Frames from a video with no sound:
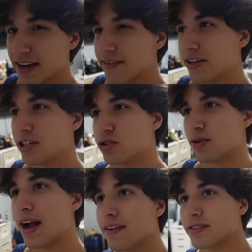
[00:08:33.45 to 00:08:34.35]
have any
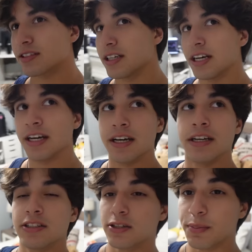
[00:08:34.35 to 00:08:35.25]
drafts
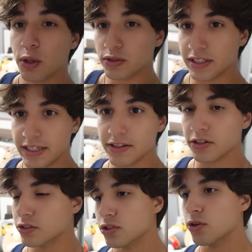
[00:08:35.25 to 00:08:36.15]
to post
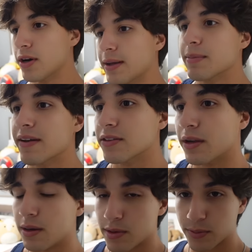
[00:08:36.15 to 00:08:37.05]
either, so I'm going to have to
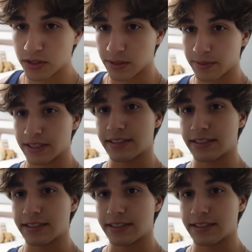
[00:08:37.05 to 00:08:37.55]
come up with something